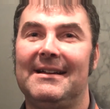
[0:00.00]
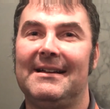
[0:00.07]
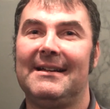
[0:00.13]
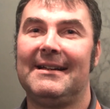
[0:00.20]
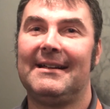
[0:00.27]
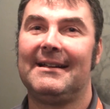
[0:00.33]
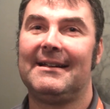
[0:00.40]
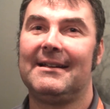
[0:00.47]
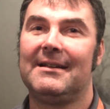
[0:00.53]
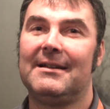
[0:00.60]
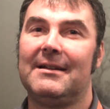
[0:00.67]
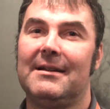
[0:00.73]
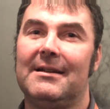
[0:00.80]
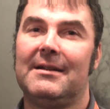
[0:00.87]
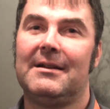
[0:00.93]
are some of the big
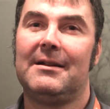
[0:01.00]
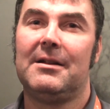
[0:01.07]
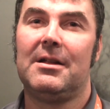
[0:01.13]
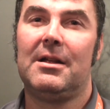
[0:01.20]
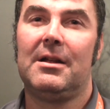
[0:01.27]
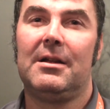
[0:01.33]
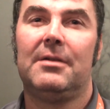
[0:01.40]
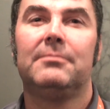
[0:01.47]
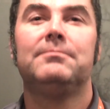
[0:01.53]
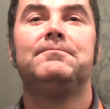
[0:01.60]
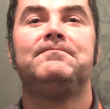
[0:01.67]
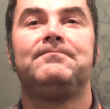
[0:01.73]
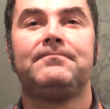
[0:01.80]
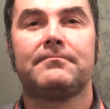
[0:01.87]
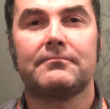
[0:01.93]
things coming up? You've got a new
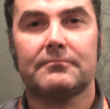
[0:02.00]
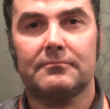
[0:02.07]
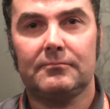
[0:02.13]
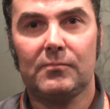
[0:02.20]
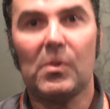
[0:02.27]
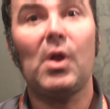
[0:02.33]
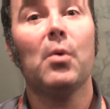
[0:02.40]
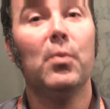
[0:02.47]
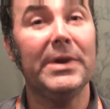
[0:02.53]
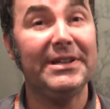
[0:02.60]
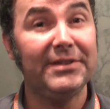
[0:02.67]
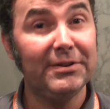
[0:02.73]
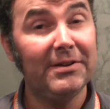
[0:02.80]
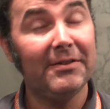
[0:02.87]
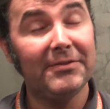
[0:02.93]
LTS coming up, right? We
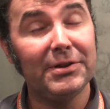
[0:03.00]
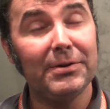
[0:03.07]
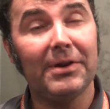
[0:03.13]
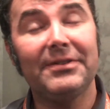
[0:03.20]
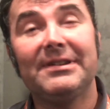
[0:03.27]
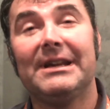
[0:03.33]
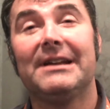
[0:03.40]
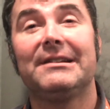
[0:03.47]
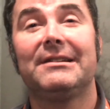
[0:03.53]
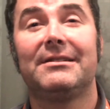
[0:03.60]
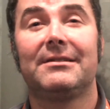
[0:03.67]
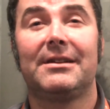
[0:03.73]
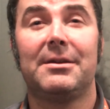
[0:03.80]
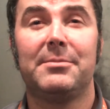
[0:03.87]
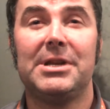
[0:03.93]
do have a new
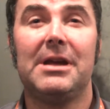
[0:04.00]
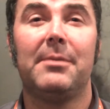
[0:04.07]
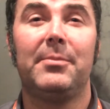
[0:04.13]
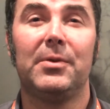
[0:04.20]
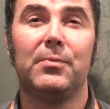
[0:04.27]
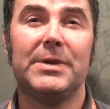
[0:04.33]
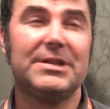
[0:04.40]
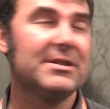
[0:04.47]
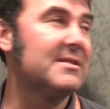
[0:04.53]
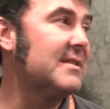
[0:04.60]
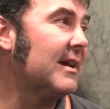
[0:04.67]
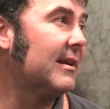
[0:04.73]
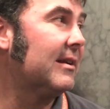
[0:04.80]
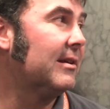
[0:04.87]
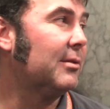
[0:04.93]
LTS coming up, and we
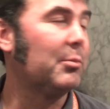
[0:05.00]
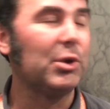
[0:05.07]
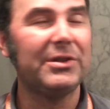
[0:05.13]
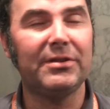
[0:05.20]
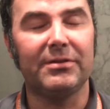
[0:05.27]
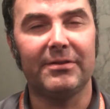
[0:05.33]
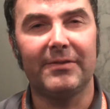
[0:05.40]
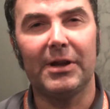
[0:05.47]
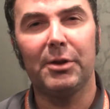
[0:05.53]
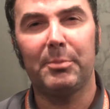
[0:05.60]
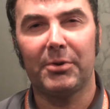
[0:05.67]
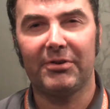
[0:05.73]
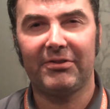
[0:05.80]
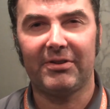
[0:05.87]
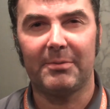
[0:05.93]
just had an Ubuntu
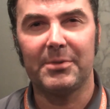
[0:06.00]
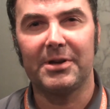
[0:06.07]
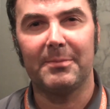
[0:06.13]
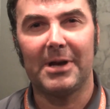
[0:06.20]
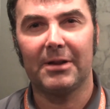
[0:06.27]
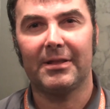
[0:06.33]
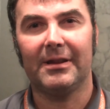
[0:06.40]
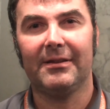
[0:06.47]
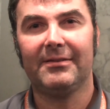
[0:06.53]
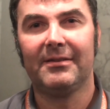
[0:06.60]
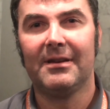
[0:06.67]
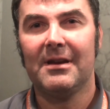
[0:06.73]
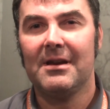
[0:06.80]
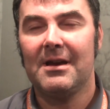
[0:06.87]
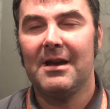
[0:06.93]
Developer Summit about
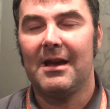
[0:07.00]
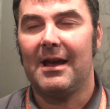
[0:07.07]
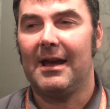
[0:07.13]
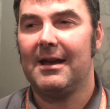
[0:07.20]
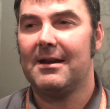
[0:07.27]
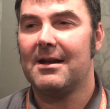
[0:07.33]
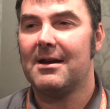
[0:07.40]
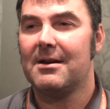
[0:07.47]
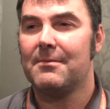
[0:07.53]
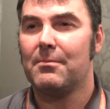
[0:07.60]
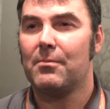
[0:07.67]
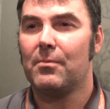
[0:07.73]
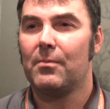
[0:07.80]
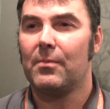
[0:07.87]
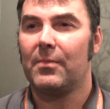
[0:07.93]
this. And um,
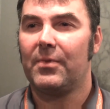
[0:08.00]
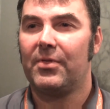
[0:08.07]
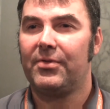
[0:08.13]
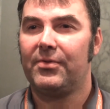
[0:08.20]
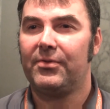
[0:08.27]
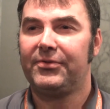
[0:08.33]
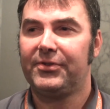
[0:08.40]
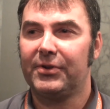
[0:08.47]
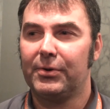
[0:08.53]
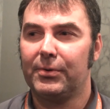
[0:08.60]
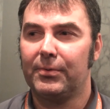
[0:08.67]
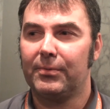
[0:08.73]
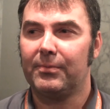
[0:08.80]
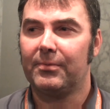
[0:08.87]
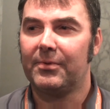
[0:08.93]

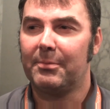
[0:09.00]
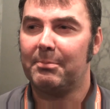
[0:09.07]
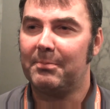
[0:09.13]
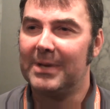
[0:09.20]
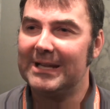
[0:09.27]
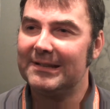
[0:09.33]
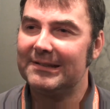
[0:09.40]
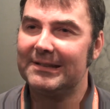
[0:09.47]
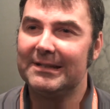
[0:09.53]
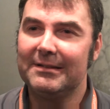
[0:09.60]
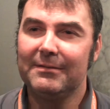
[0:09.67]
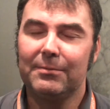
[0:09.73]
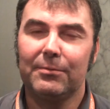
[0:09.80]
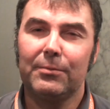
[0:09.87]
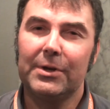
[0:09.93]
so the biggest
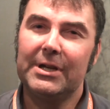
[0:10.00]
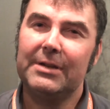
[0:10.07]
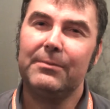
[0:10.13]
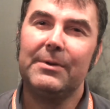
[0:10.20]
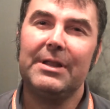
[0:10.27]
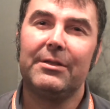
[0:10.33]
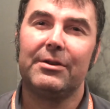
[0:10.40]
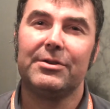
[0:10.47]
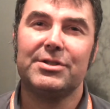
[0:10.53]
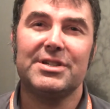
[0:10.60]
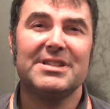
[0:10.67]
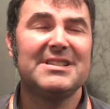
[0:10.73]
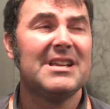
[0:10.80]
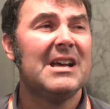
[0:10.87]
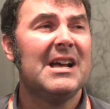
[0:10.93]
things we're working with are
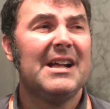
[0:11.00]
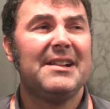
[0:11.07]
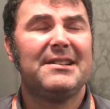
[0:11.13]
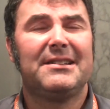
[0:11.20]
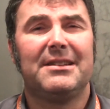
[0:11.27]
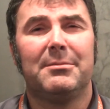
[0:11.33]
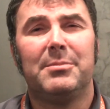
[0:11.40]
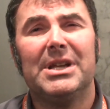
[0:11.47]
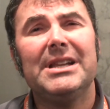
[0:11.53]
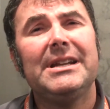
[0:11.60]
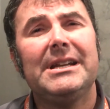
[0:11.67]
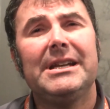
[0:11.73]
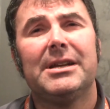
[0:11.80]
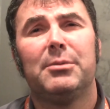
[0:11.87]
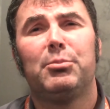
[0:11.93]
just
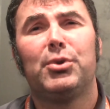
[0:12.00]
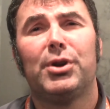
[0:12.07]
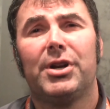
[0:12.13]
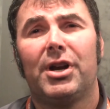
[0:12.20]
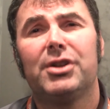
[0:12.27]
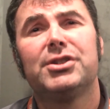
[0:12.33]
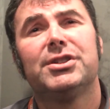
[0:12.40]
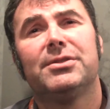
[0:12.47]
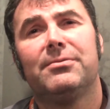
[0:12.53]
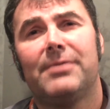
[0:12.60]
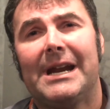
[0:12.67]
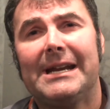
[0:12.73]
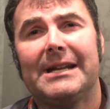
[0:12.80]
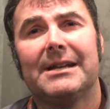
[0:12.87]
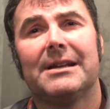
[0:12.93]
stability and production
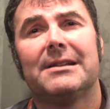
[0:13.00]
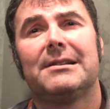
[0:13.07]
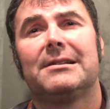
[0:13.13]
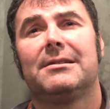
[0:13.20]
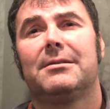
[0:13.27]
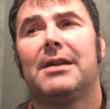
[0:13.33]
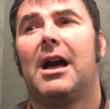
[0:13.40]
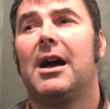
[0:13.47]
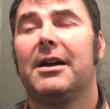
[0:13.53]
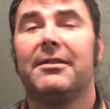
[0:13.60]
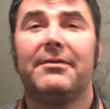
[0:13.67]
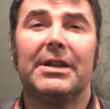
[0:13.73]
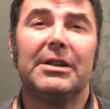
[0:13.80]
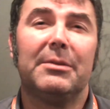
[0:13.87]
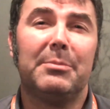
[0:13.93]
readiness, high
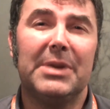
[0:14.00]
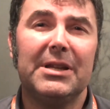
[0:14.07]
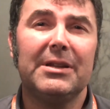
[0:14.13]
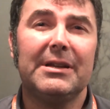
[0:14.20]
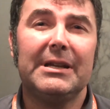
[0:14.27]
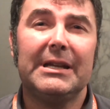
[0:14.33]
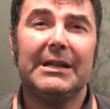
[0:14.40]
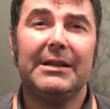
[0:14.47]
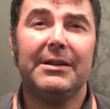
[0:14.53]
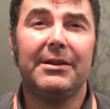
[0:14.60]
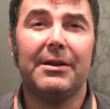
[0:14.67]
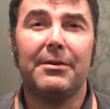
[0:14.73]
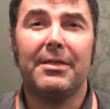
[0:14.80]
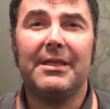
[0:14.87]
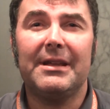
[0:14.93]
availability, you know,